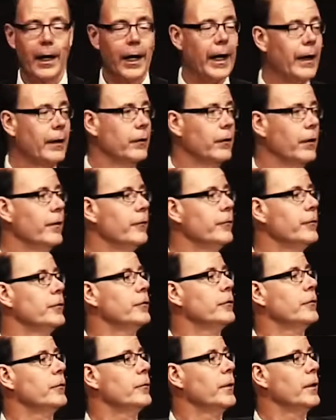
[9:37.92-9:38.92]
I love you
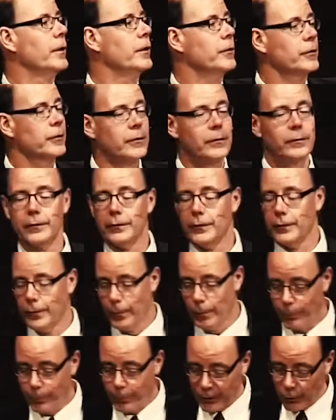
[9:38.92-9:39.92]
so much.
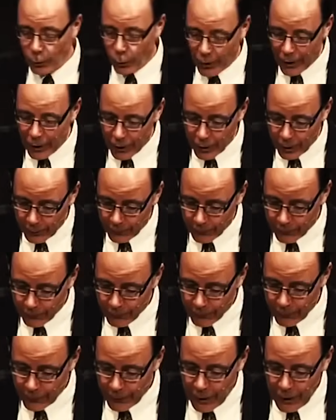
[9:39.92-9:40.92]

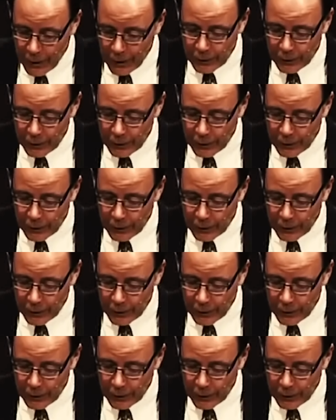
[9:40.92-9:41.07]
Beware,